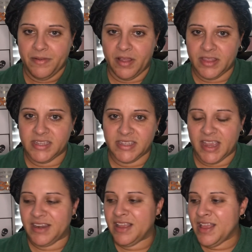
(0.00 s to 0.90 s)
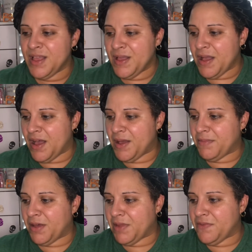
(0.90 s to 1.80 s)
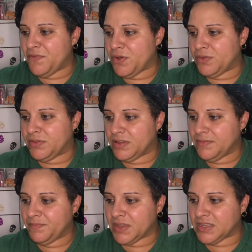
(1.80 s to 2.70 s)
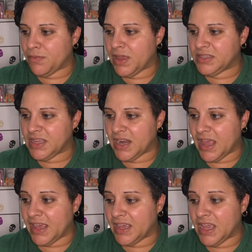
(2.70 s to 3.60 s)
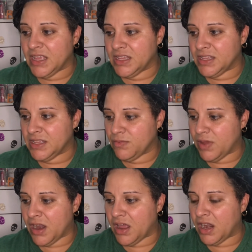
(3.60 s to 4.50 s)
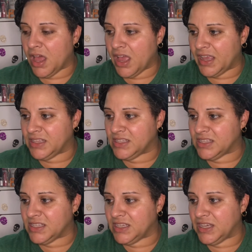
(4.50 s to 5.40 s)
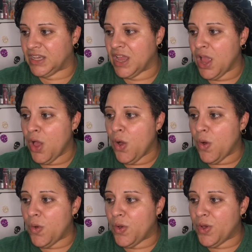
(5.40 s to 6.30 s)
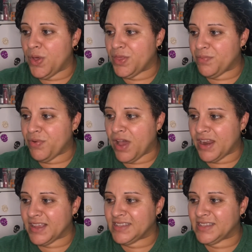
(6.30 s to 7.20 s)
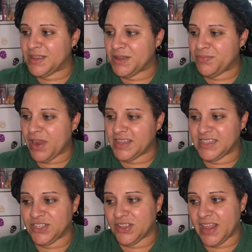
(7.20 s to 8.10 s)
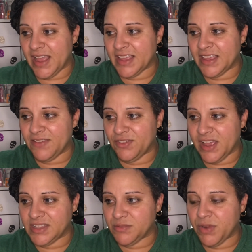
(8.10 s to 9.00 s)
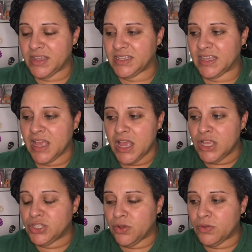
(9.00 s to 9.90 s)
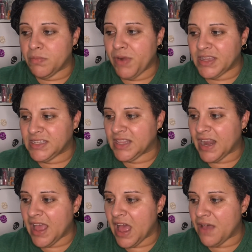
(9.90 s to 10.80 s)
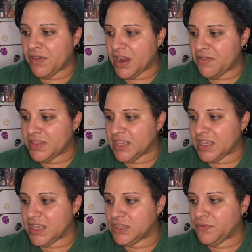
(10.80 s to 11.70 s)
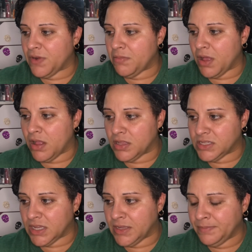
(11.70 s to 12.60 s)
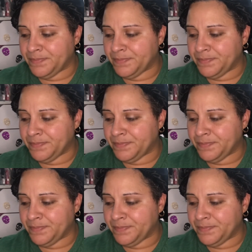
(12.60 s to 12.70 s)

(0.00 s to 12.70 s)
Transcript: on this side on my phone, because I went online to see all the products, the pricing, so that I can give you guys the pricing. So the pricing that I have on everything is from Ulta.